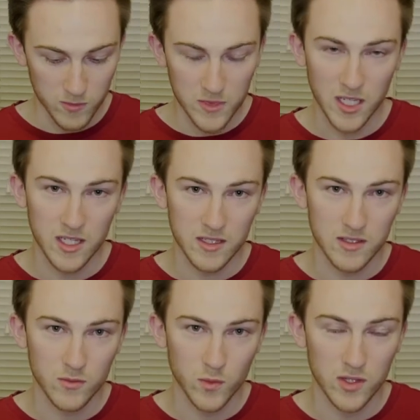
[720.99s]

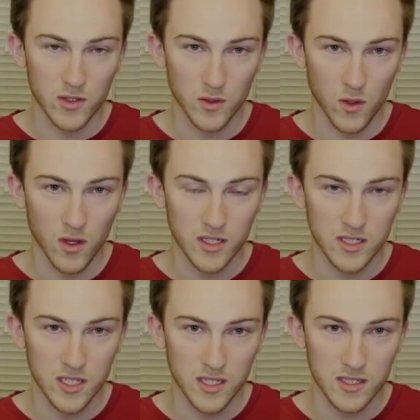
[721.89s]
tickets with the long
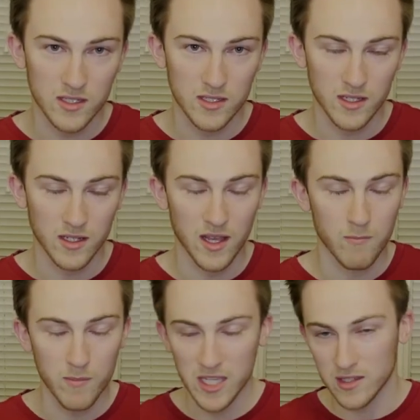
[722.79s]
tickets
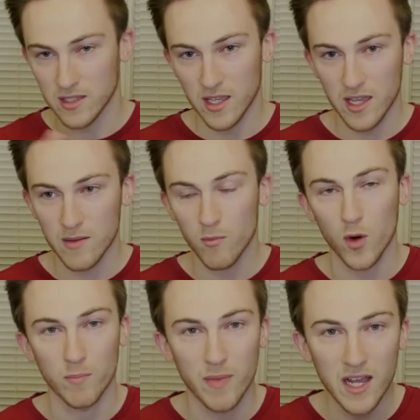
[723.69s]
make the game
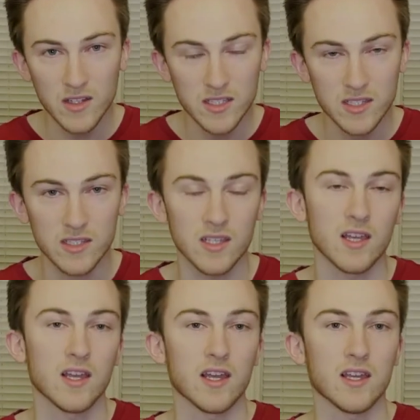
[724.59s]
more balanced,
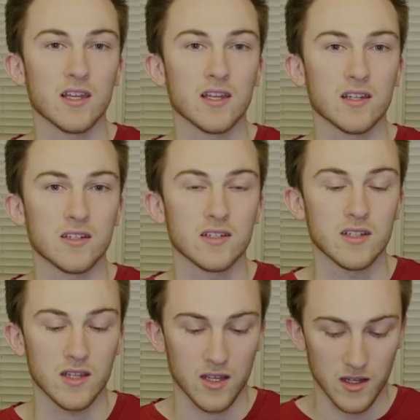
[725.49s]
and
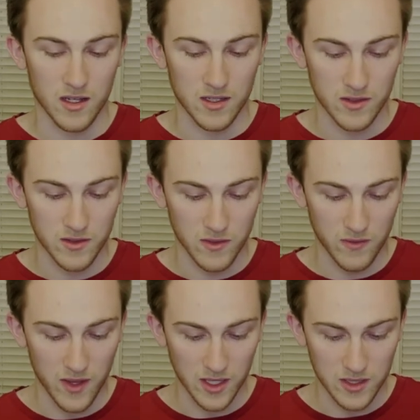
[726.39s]
the
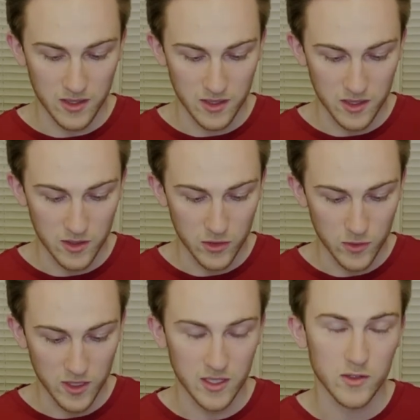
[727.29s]
fact that you
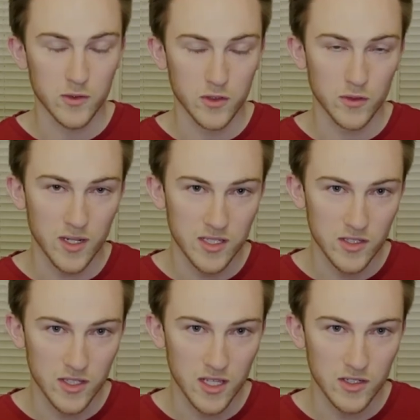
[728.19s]
can use train
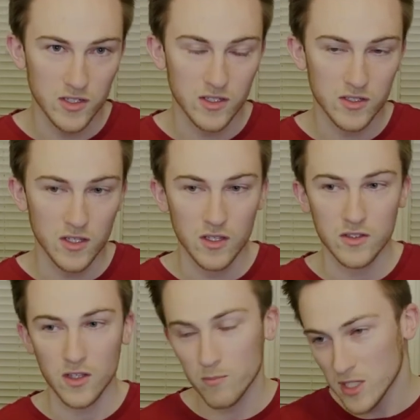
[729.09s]
stations,
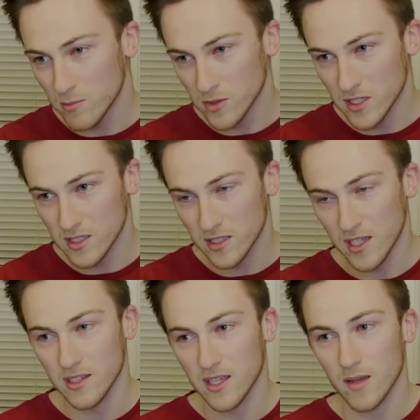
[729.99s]
some people
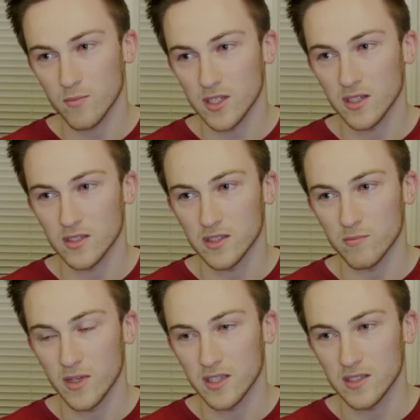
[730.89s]
dislike that because it
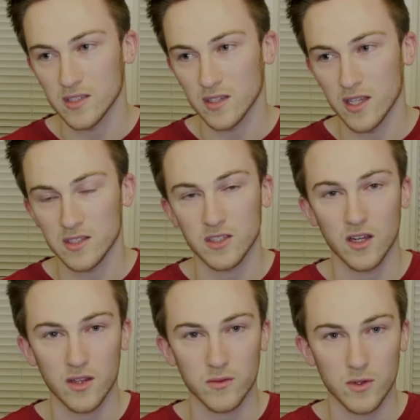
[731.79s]
makes it less
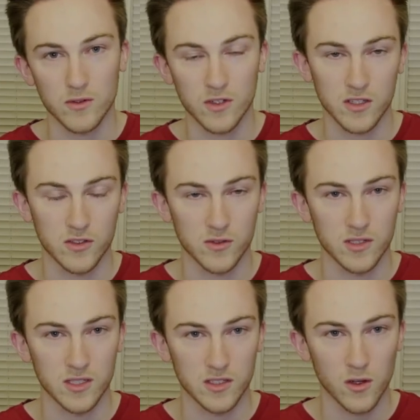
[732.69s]
cutthroat because you
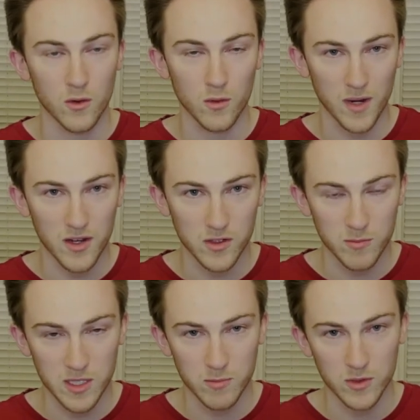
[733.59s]
can go around
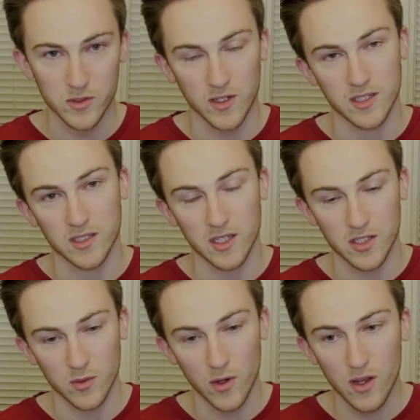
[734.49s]
people trying to cut
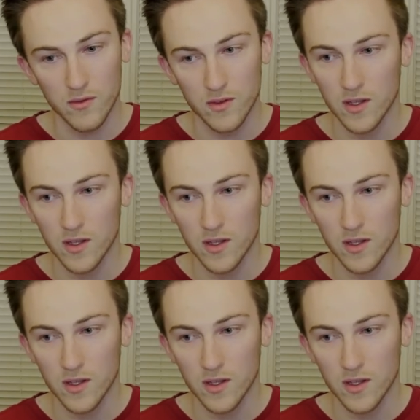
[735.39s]
you off.